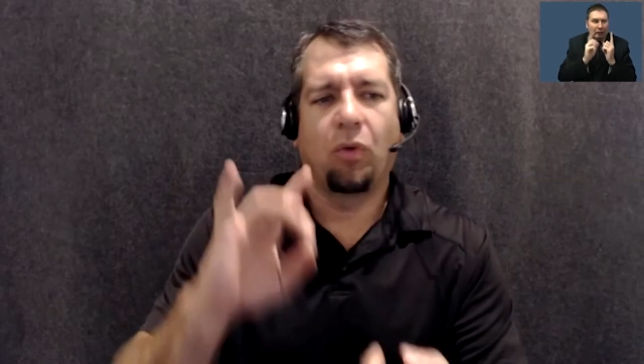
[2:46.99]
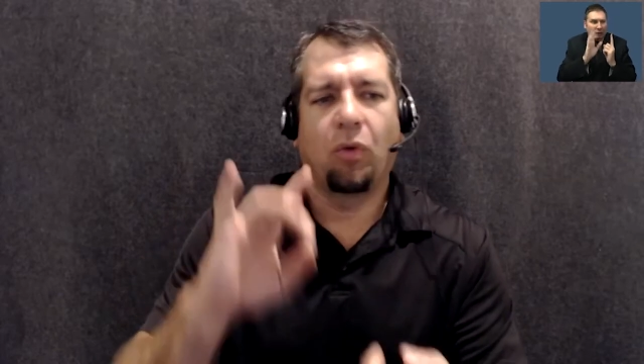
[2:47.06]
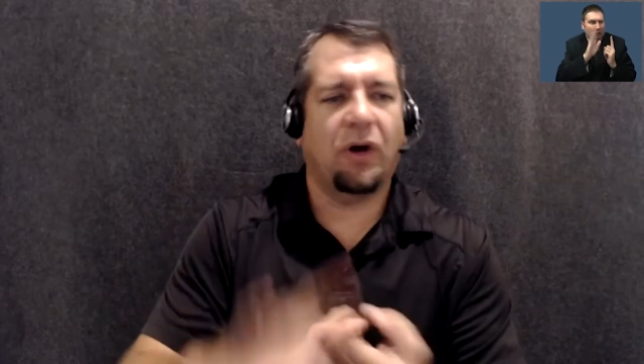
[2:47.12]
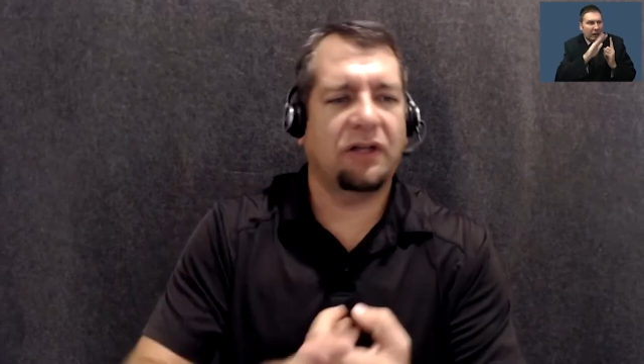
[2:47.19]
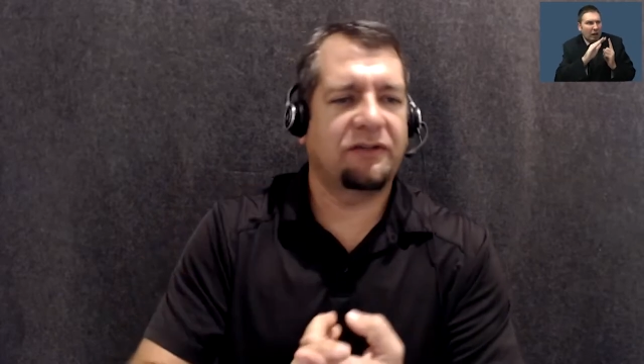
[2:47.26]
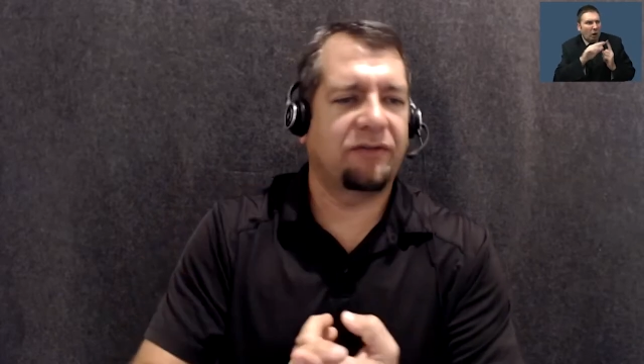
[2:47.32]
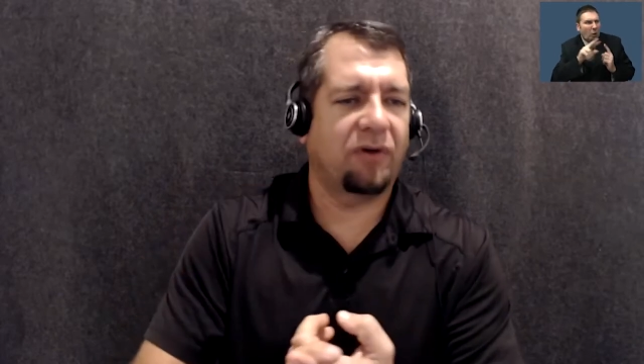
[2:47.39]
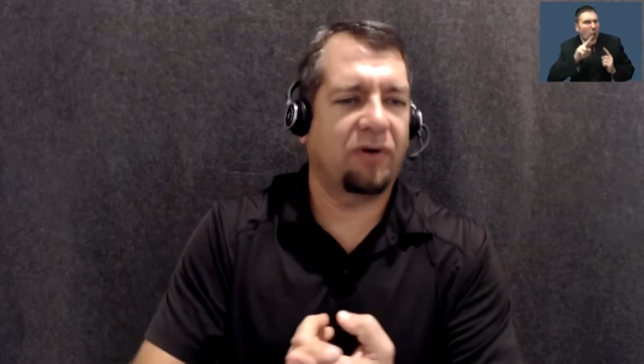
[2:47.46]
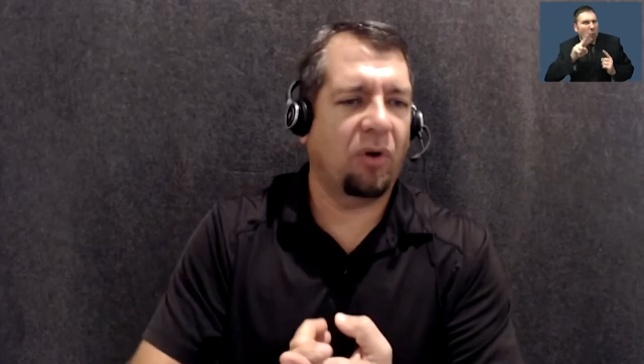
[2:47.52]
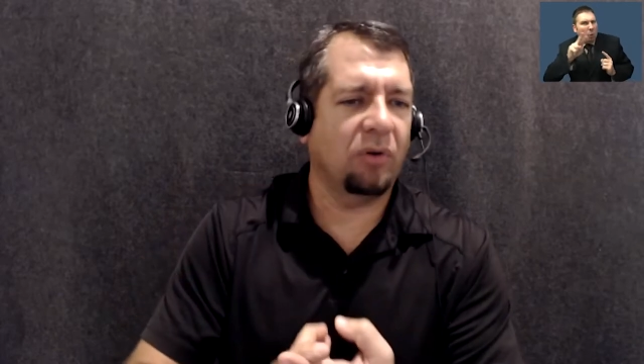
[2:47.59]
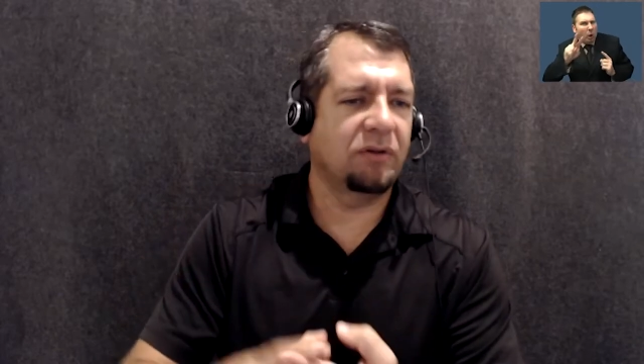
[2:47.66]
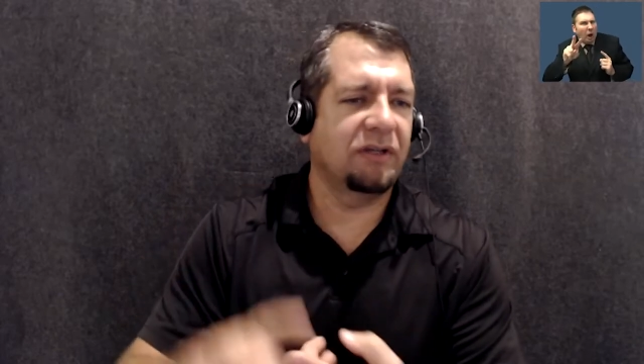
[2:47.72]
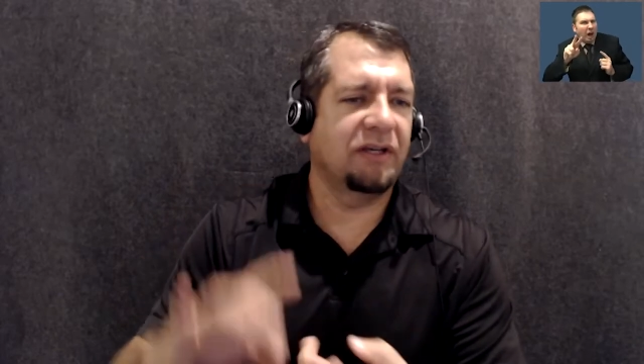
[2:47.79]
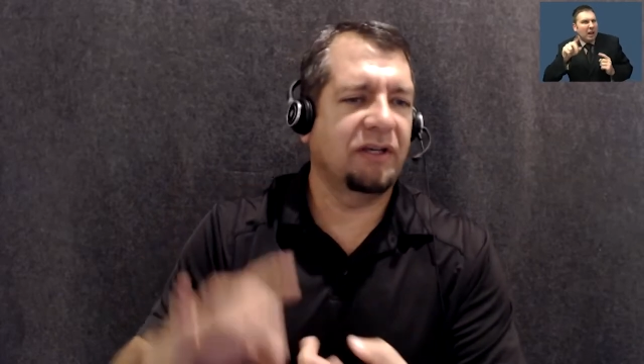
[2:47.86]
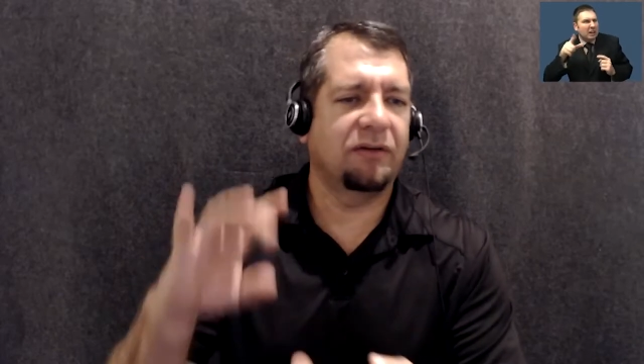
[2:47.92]
watch for
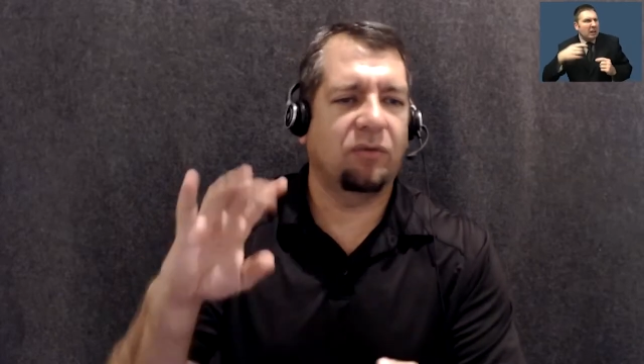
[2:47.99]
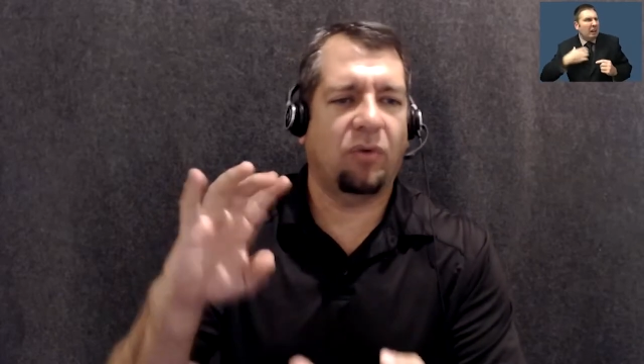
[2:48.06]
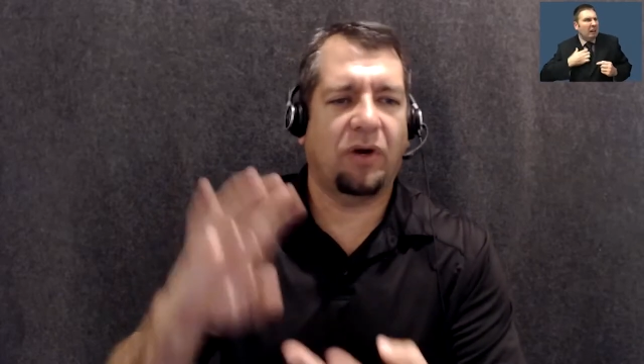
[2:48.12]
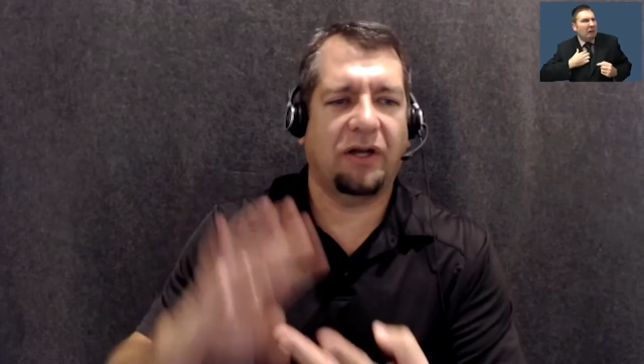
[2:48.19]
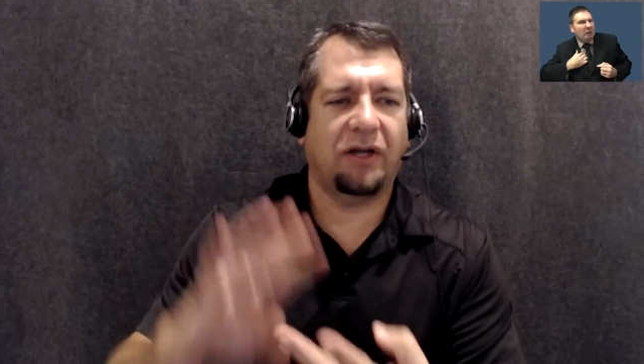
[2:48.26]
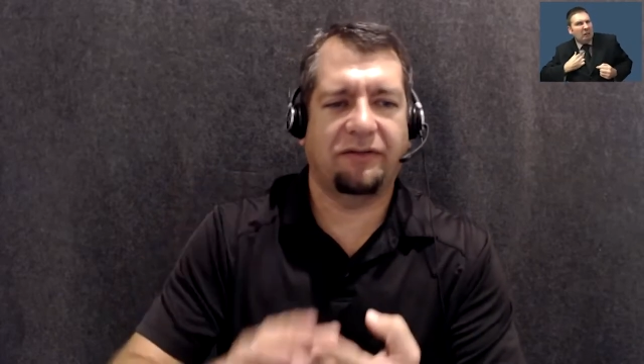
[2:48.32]
Holden, watch